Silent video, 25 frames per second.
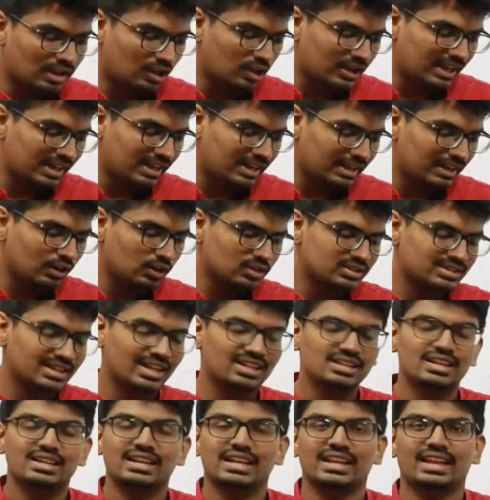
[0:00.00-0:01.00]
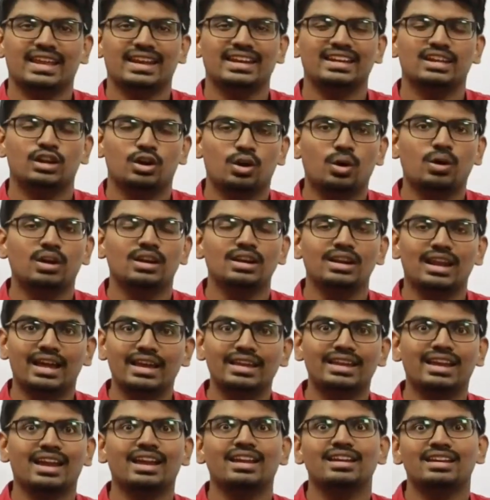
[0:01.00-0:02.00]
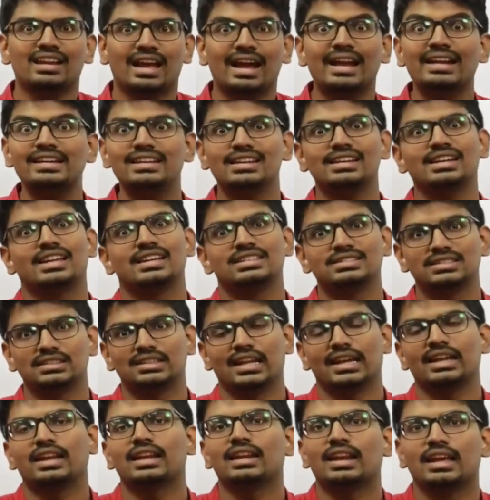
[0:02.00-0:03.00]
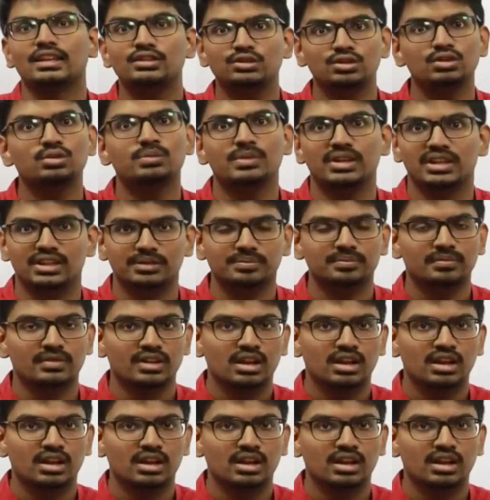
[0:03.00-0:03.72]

Or I cannot say that I can idealize it, I can assume it.